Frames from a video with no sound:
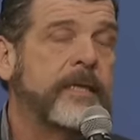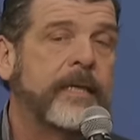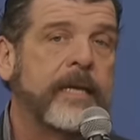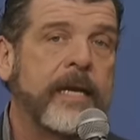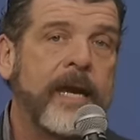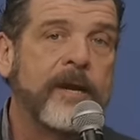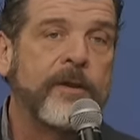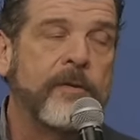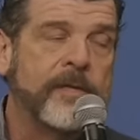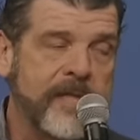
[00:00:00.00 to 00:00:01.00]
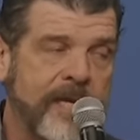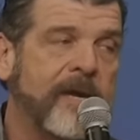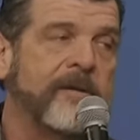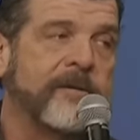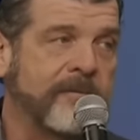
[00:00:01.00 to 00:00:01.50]
And like, how do you know? Because I
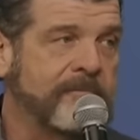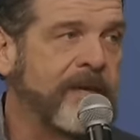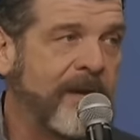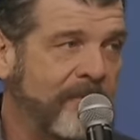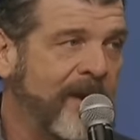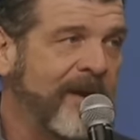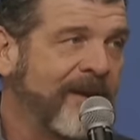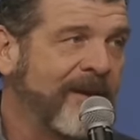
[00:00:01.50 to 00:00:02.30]
counted them. Amen.